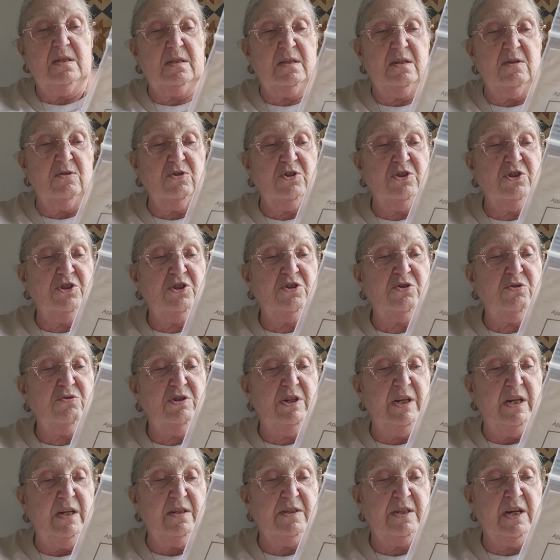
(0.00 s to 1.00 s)
they're so
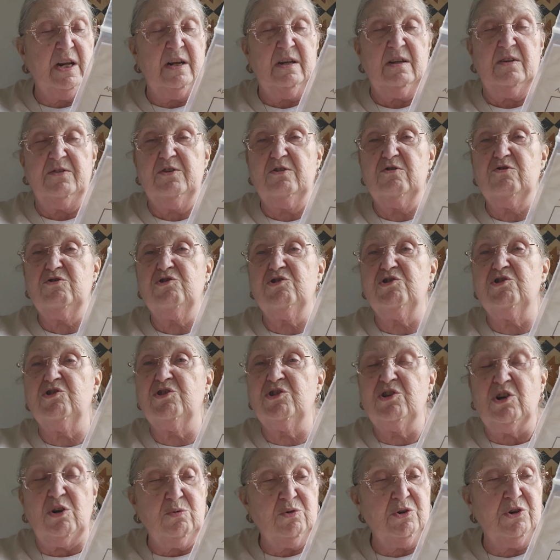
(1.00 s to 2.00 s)
detailed. They're
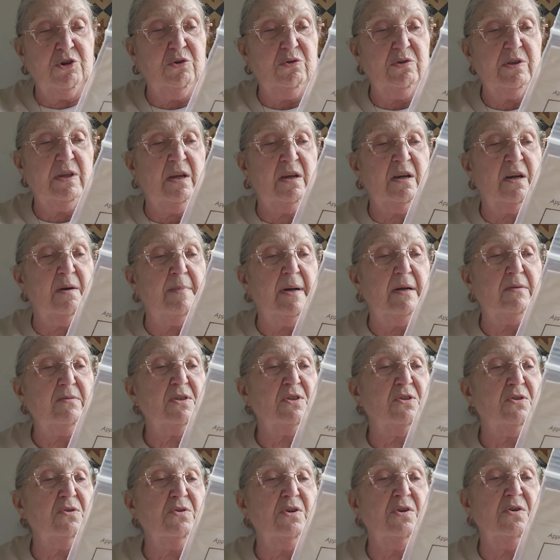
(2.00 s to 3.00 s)
so cute. They come out
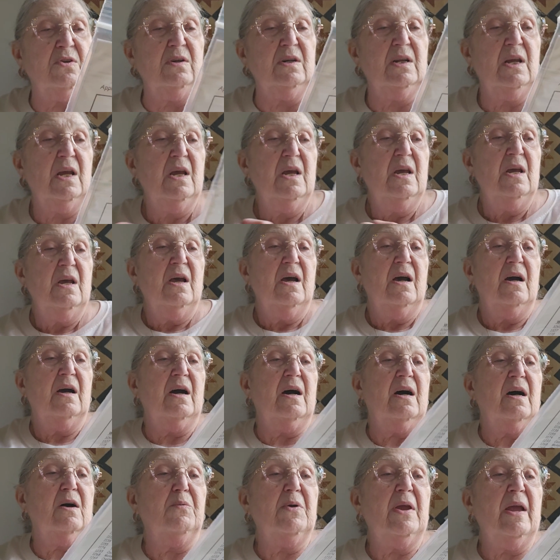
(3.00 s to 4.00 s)
so cute.
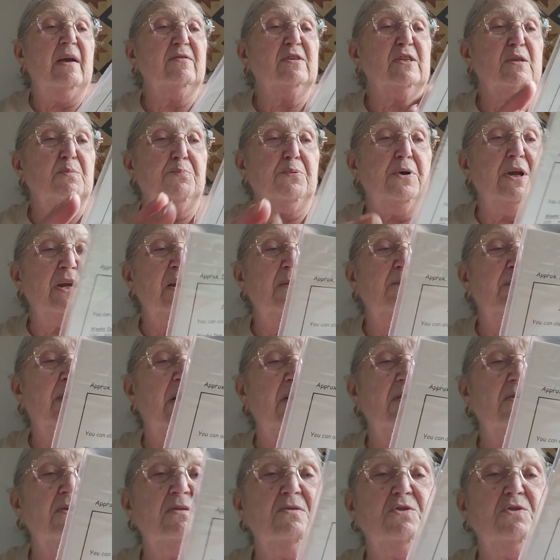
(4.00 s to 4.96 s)
We have Spring Barn